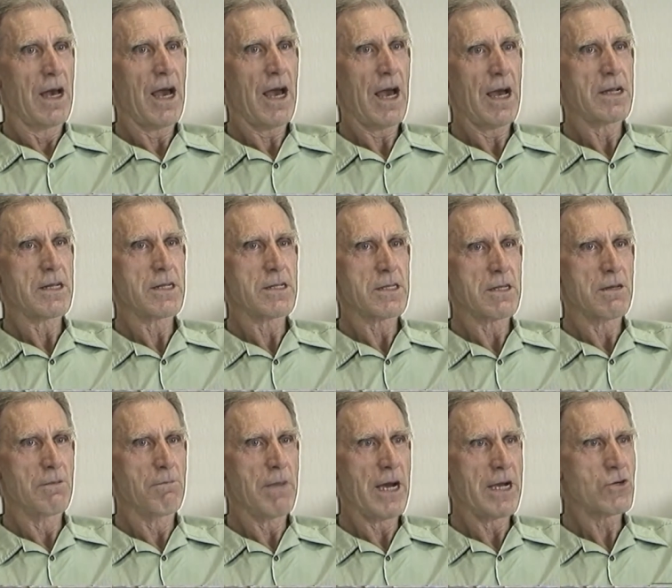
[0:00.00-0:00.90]
And
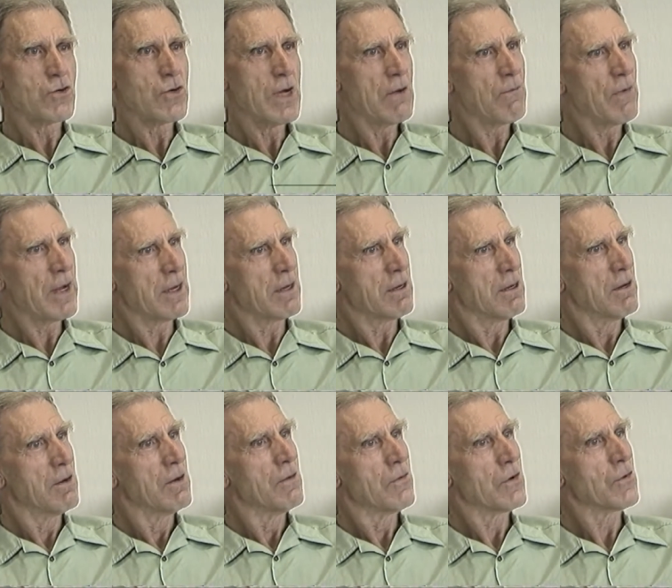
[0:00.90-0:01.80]
my traveling,
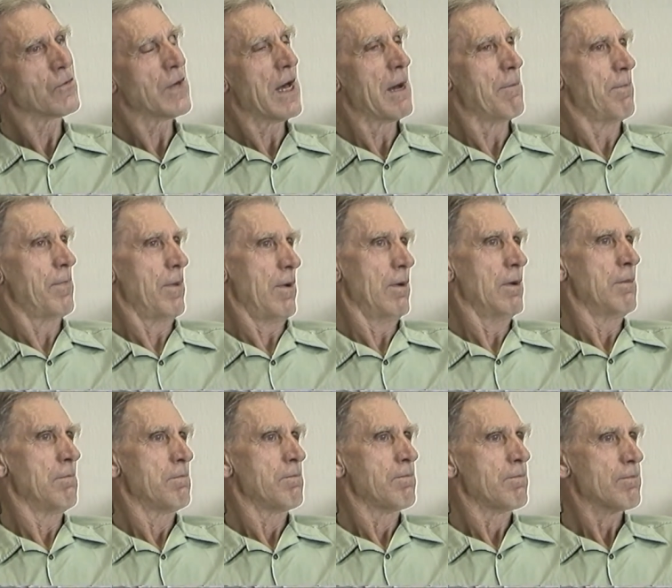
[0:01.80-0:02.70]
for example,
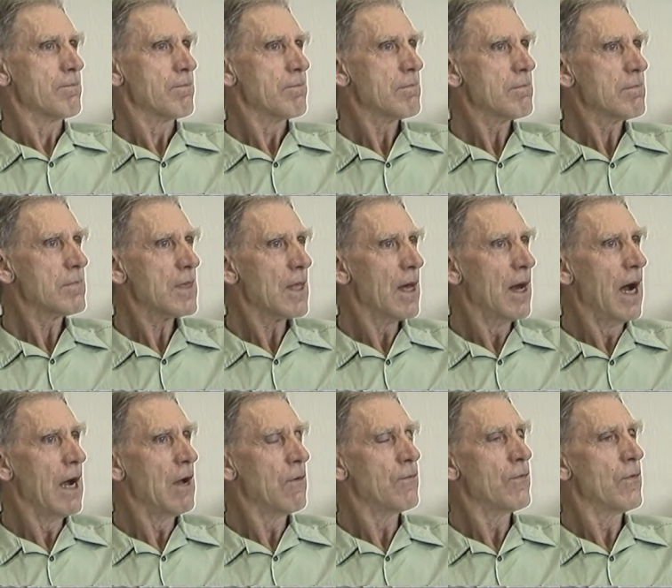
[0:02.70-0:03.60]

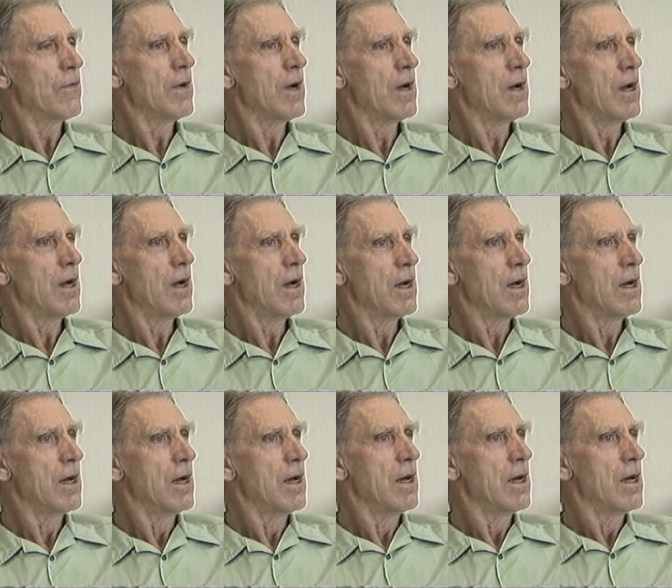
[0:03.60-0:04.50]
I've uh,
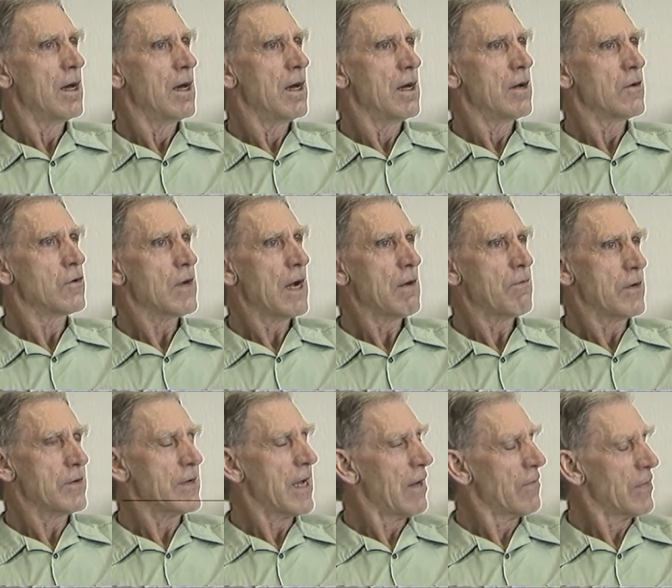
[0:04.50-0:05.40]

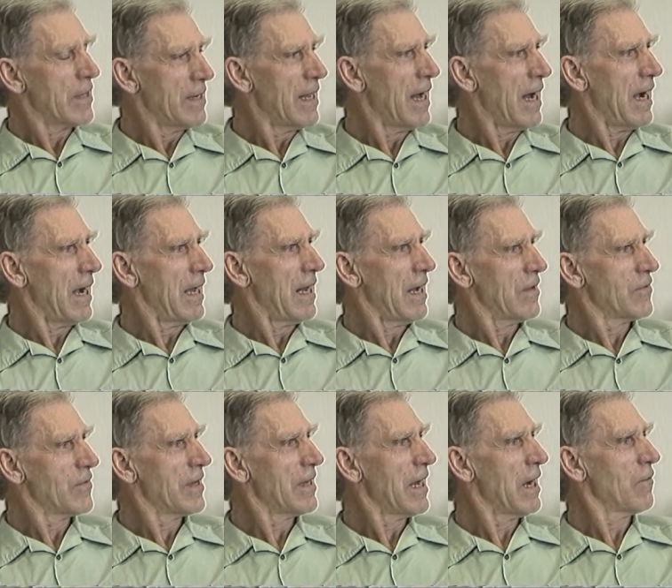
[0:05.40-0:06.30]
Traveled down Nile. I
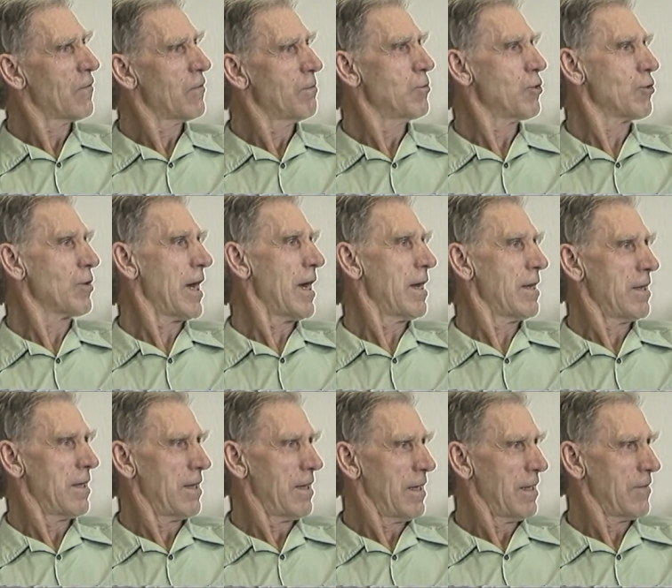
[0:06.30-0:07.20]
set out from
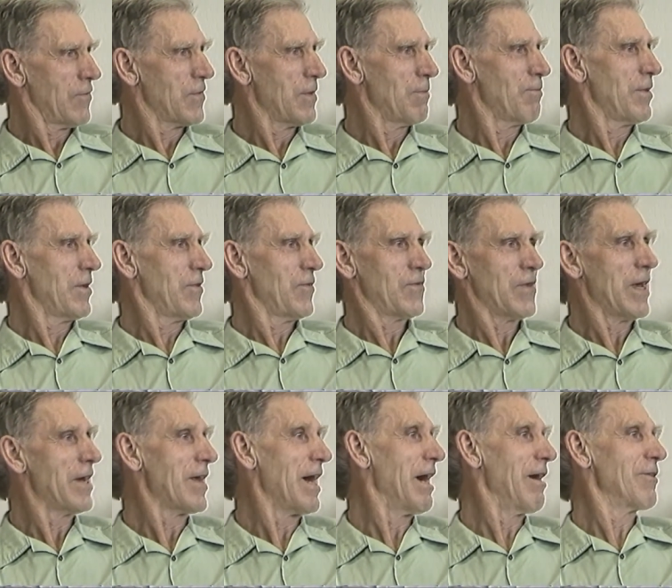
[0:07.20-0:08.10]
Uganda and simply
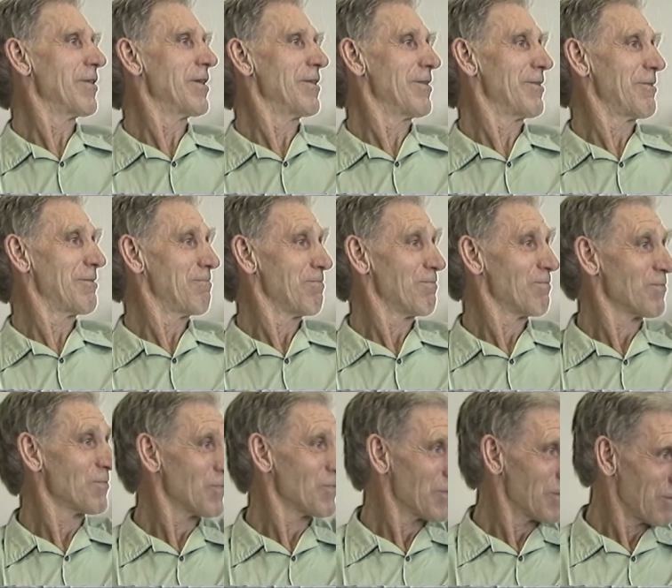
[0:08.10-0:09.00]
set out
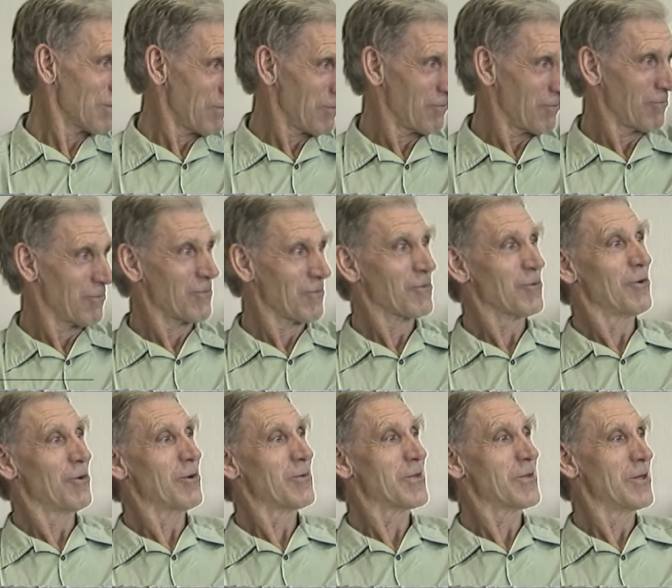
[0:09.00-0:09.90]
and
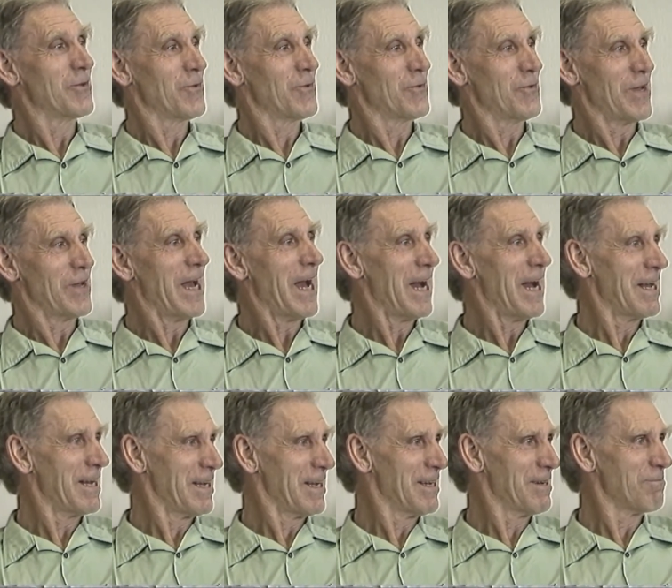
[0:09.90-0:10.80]
crossed into
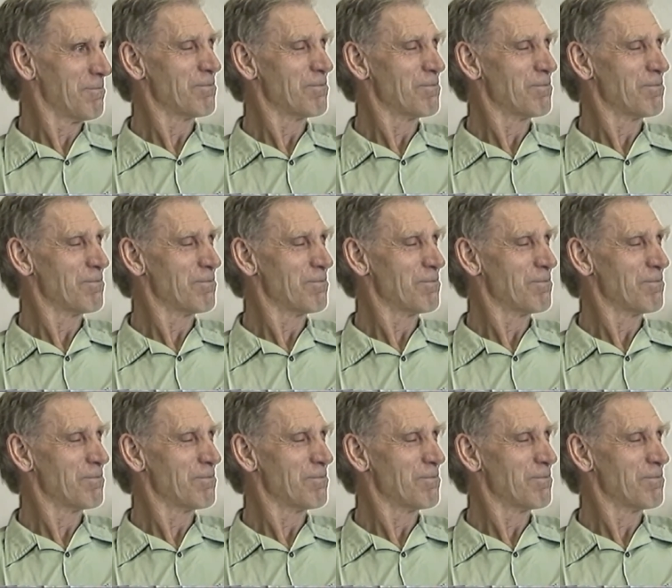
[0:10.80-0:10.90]
Sudan,